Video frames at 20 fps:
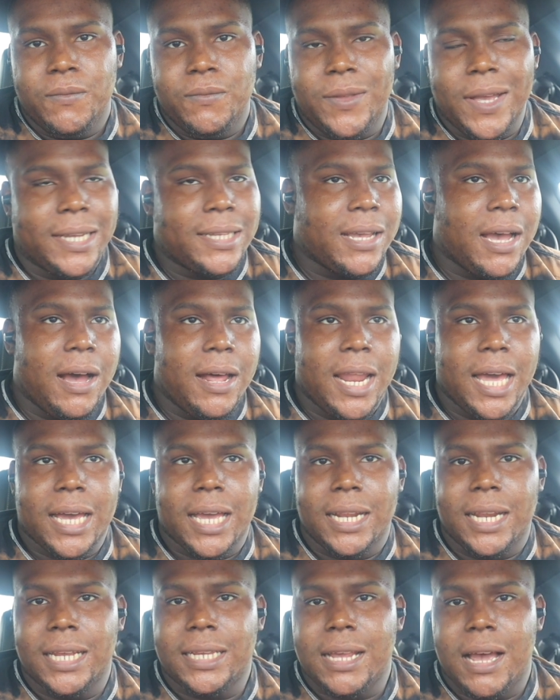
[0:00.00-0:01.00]
that's all I
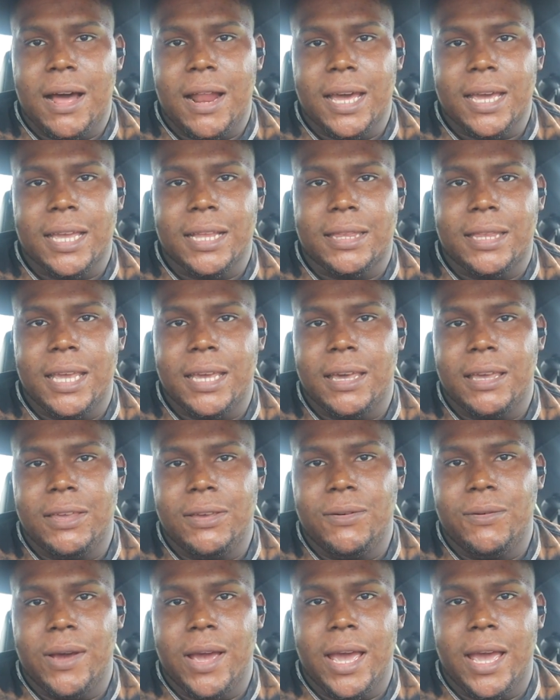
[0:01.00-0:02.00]
can think of
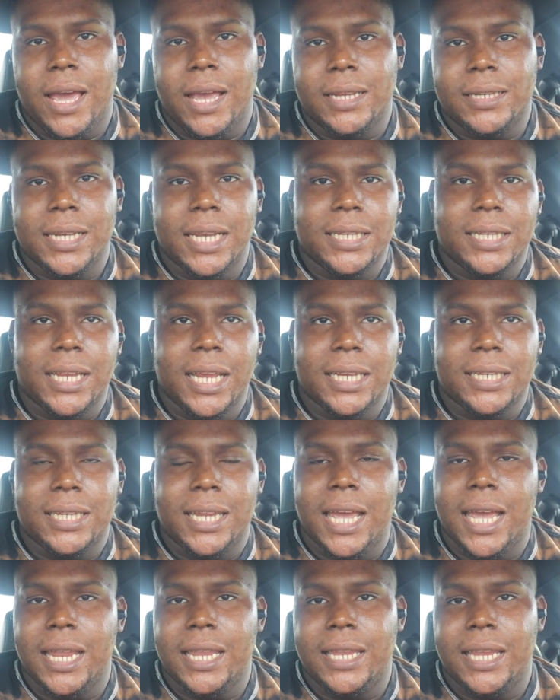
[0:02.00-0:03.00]
you as. Just
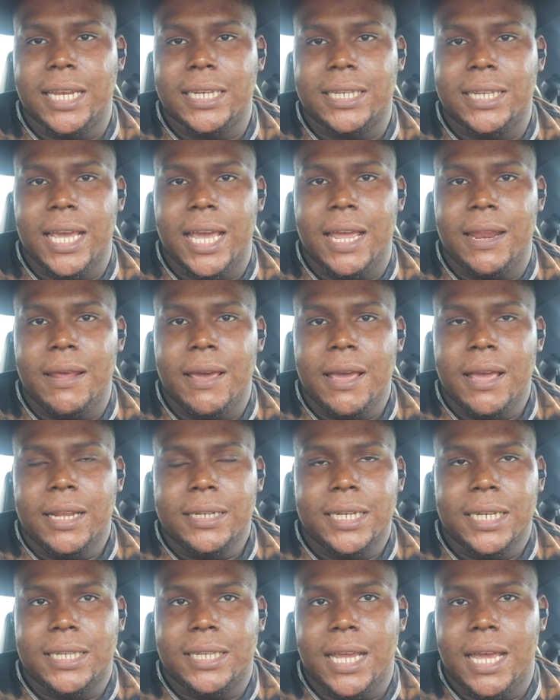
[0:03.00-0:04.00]
that
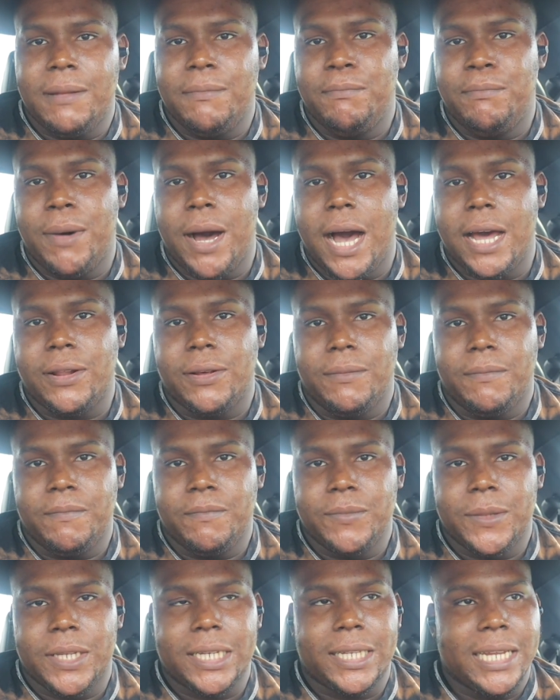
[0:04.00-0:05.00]

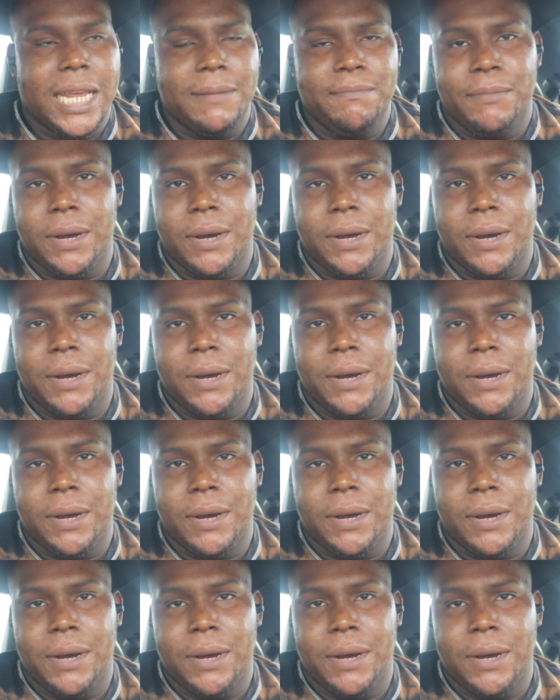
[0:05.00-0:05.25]
bum. That's